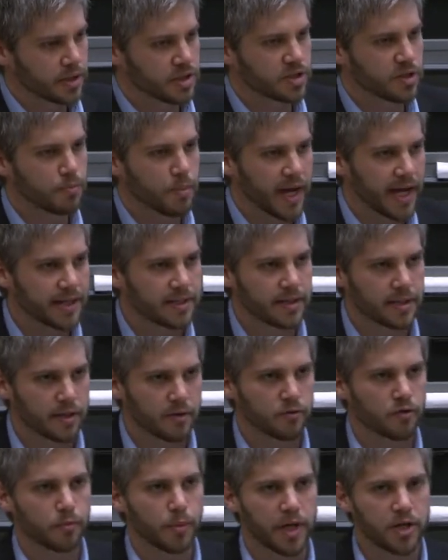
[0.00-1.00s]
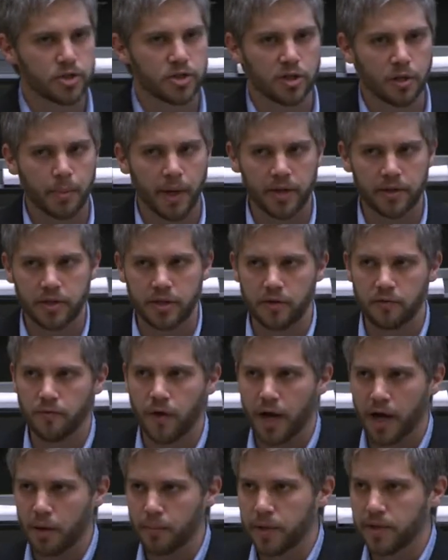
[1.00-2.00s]
semantic information about the
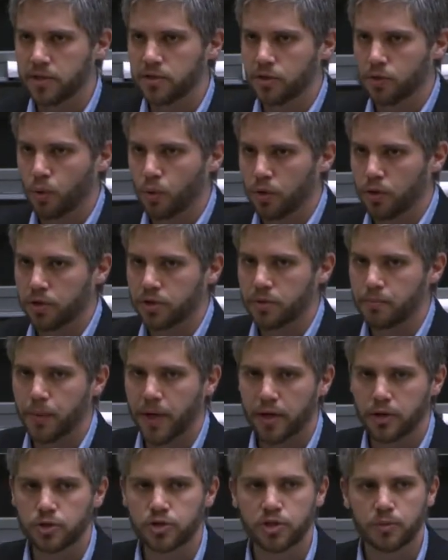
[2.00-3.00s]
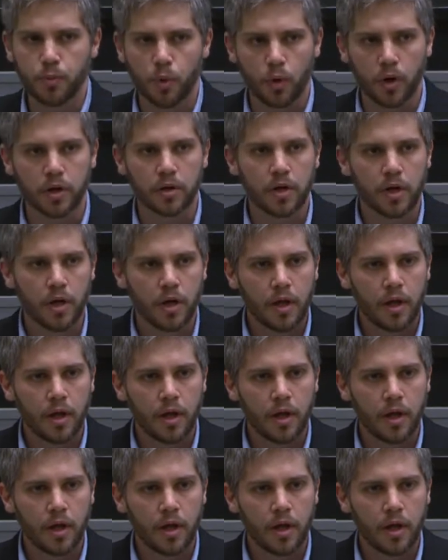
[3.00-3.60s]
environment in order to better support